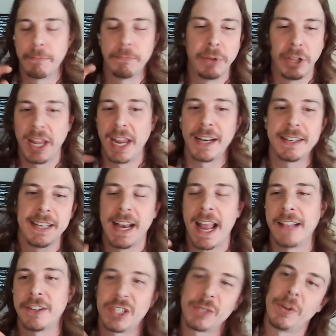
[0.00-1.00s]
blinked
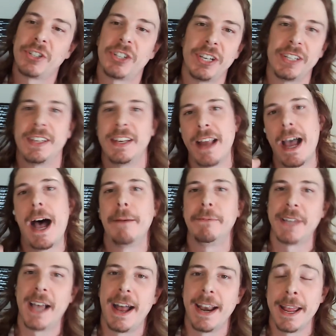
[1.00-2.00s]
and had switches and
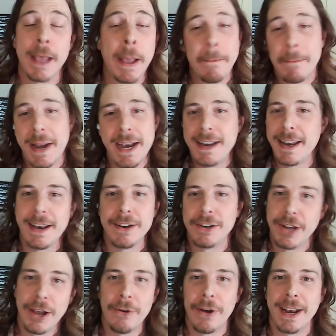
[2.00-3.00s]
knobs on it, but it
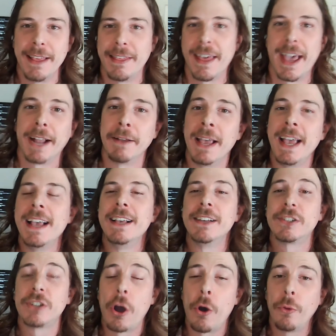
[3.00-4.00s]
didn't do anything.
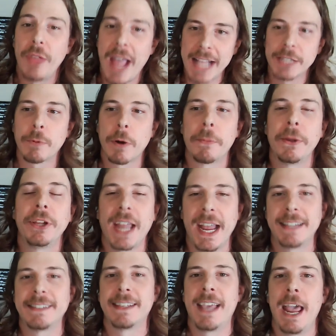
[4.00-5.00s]
So that's where Bill
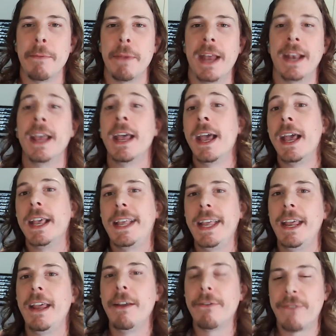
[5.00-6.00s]
Gates came in.
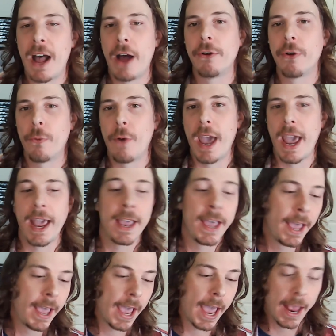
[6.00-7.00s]
He found a
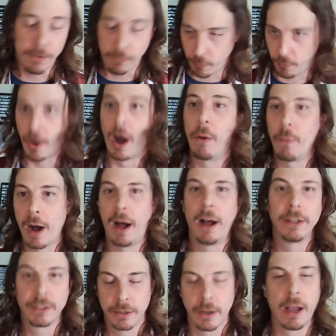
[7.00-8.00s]
way, and
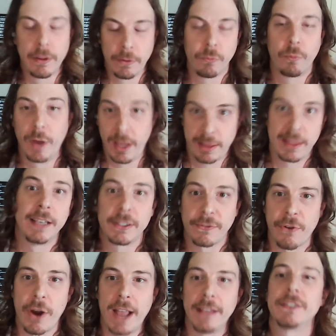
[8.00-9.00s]
with
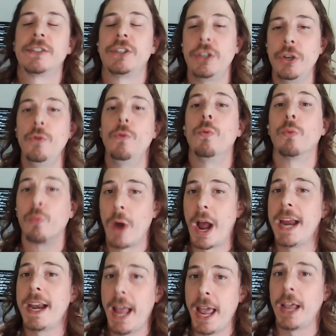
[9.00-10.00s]
his friends, to
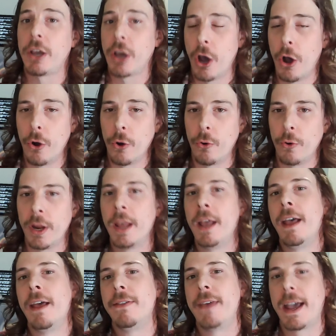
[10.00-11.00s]
write a code
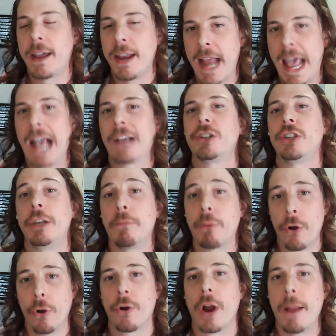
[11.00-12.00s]
that can actually
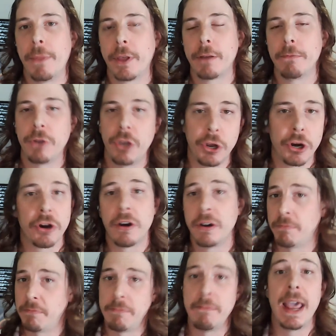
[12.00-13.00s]
program the computer
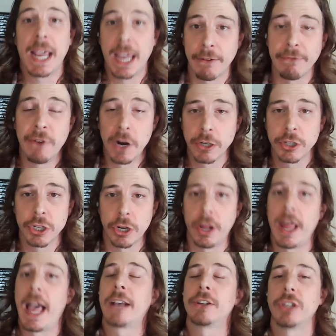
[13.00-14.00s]
and make it
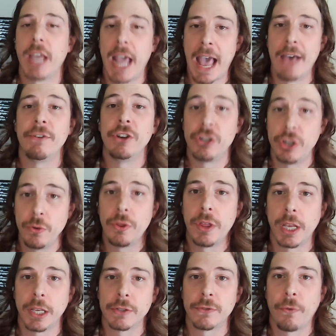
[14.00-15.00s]
functional, actually have it do
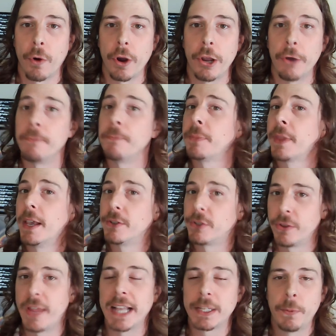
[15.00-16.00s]
things for you.
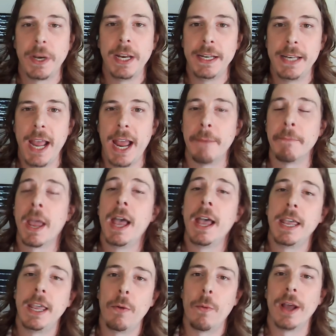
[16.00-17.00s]
So that's what he did.
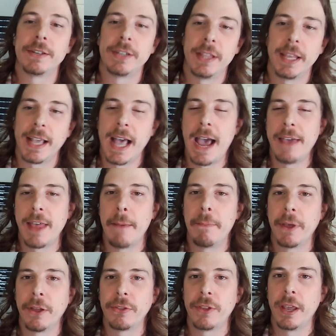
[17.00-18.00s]
He went to the guy
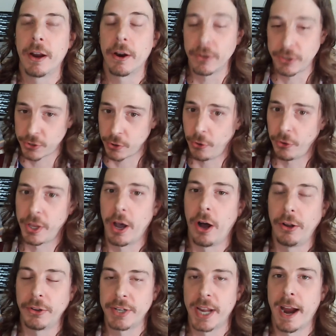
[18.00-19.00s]
that sold the
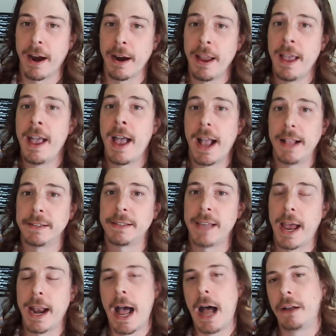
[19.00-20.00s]
Altair and
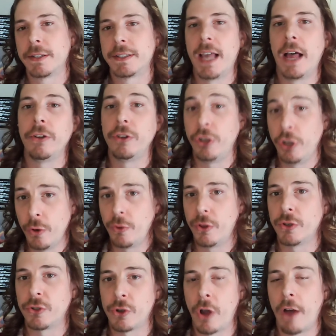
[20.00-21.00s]
said, "I'll sell you
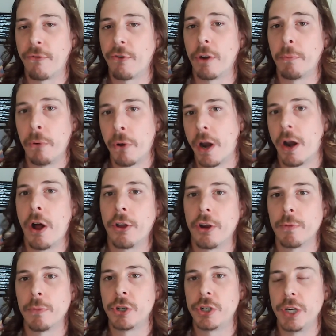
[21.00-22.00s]
the software to put on all
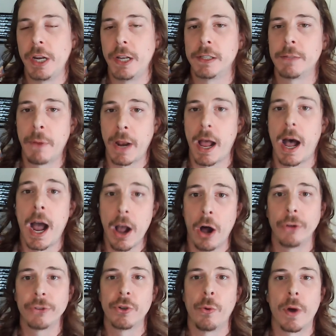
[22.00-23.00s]
your machines, but I
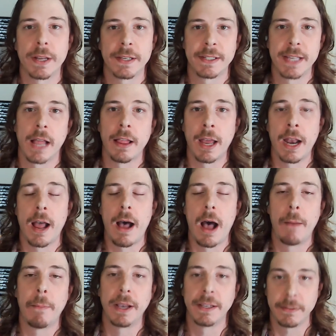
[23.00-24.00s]
also want to sell it
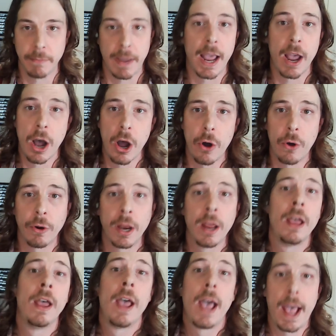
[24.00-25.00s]
on my
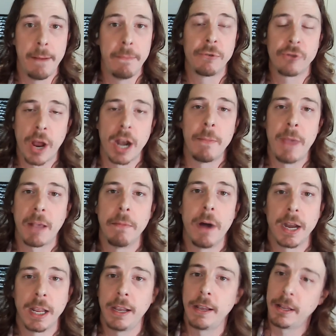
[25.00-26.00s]
own and try to make
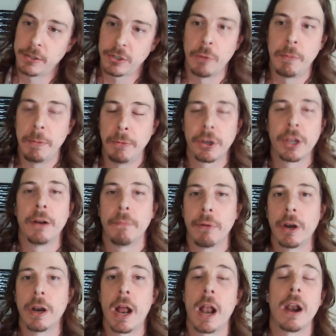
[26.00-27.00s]
money so people can
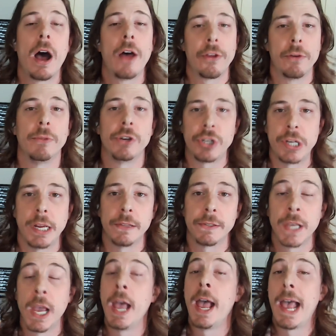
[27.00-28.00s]
put it on other
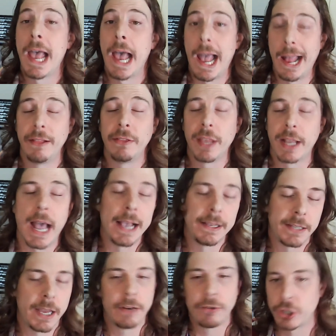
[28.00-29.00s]
machines." And the
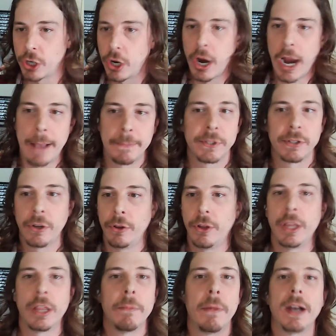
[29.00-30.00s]
guy said, "Sure,
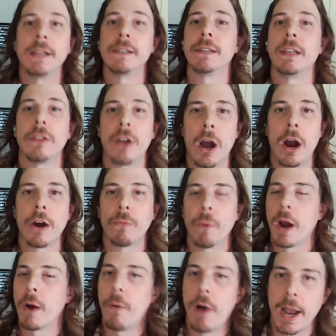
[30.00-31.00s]
absolutely. The money is in the
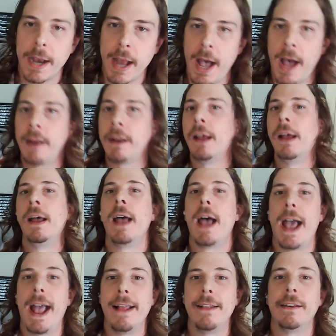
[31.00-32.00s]
hardware. Why not?"
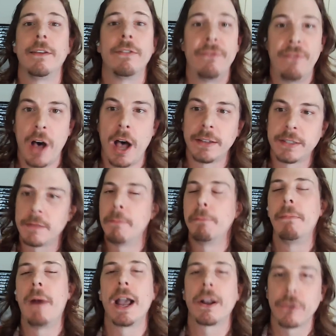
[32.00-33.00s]
And thus
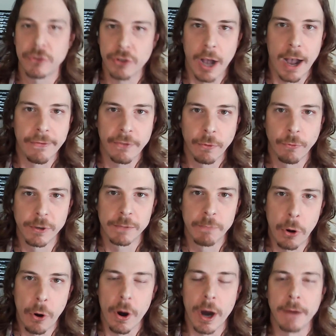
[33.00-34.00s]
Microsoft was
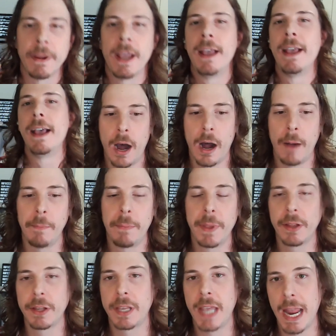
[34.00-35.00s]
born.
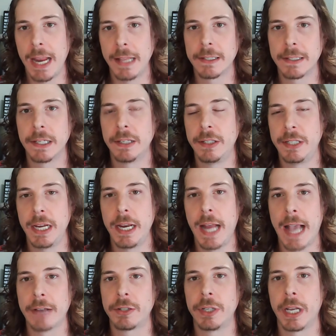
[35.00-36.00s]
Bill Gates did
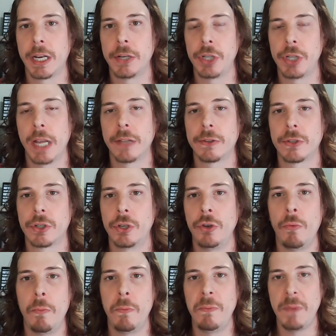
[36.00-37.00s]
actually get a chance
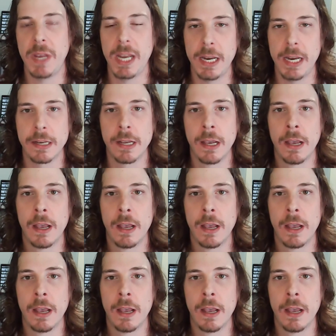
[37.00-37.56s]
to meet